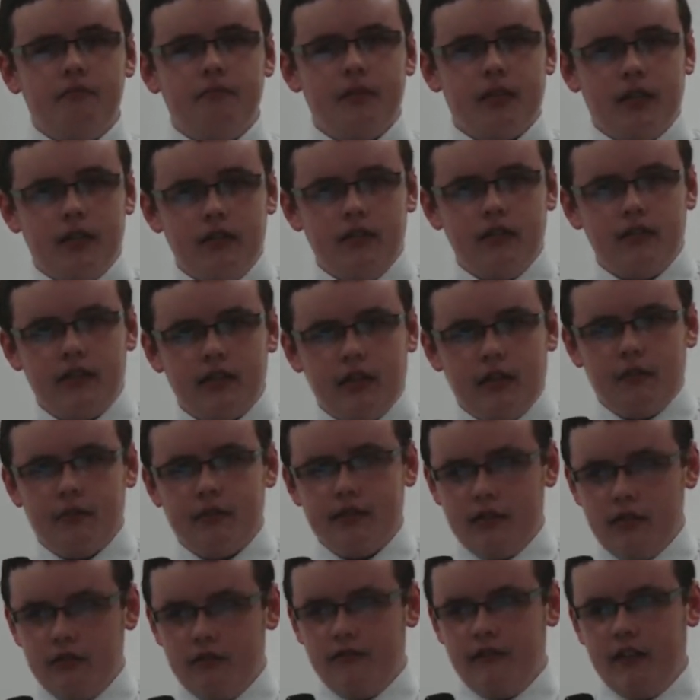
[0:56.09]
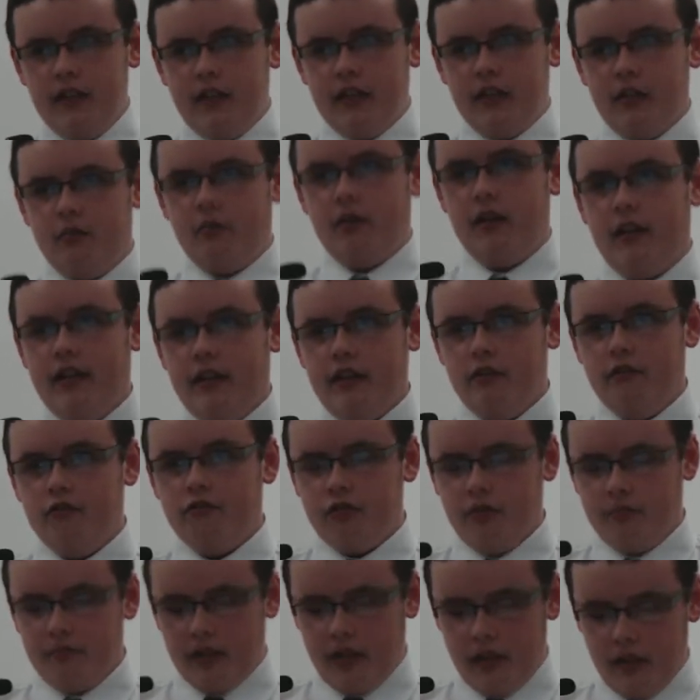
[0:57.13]
Because I was still feeling quite ill
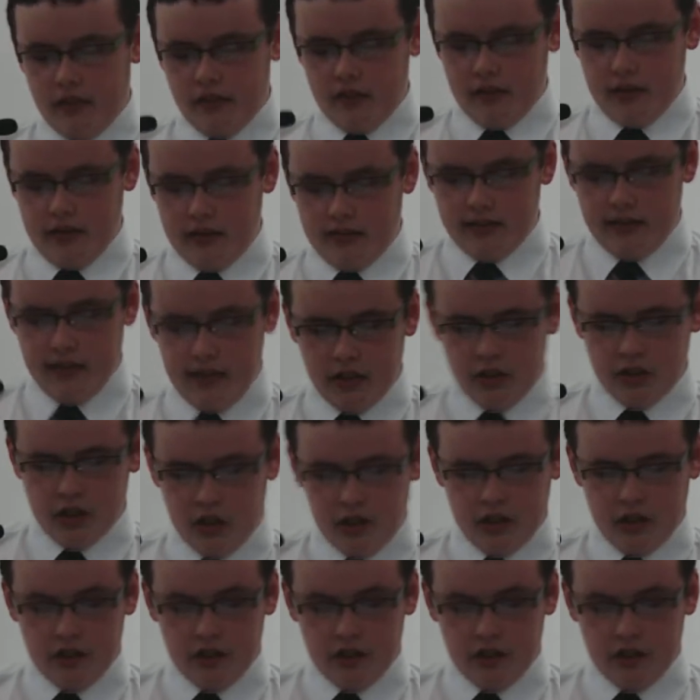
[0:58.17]
from that third seizure,